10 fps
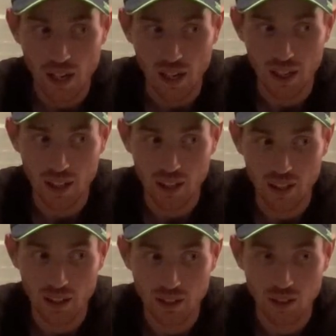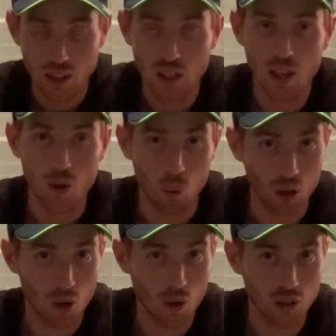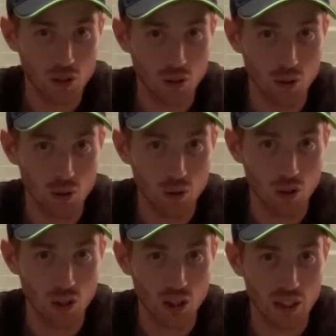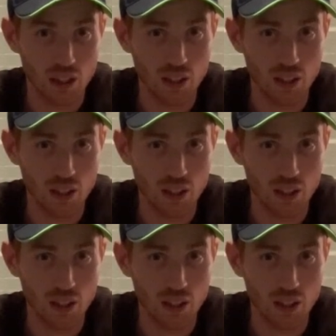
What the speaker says: and we're going to look